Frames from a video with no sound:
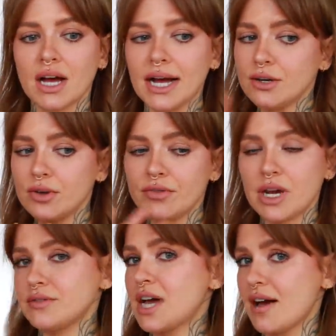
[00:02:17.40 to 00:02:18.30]
I don't even
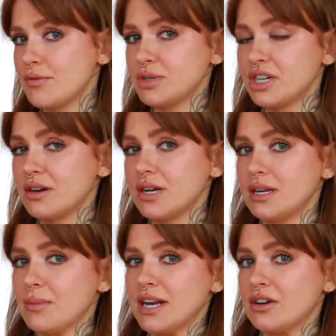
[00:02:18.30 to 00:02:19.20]
have to have it particularly
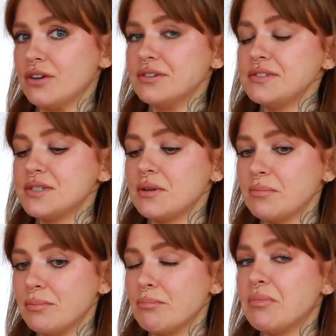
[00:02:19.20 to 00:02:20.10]
near my nose,
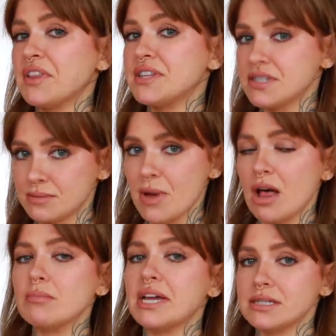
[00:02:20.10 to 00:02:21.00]
but the
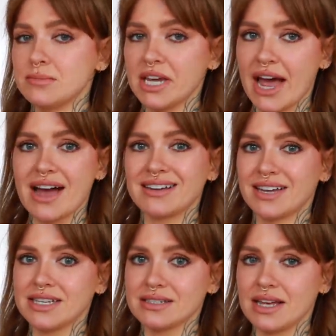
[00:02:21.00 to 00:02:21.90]
smell makes me gag.
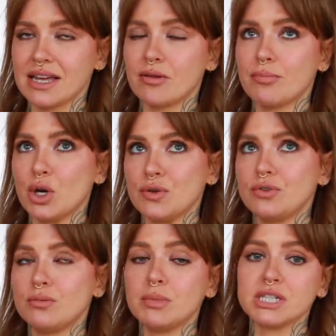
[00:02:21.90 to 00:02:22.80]
It's like
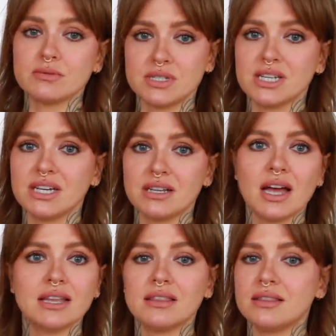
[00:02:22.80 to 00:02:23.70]
perfume mixed with tequila
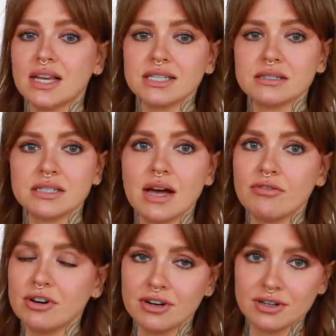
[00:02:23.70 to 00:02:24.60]
and that's
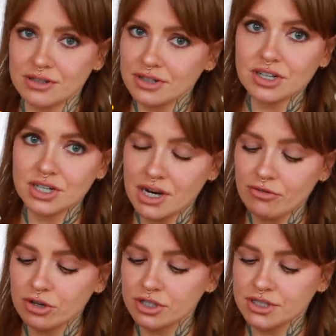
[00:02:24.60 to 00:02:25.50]
never,
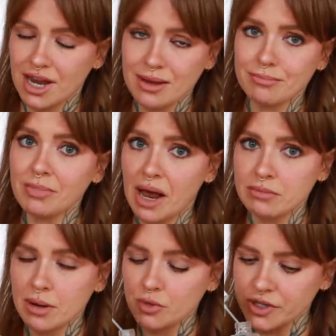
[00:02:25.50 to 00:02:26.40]
never a good time, bad
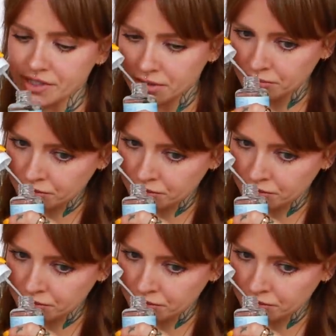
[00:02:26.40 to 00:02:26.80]
memories.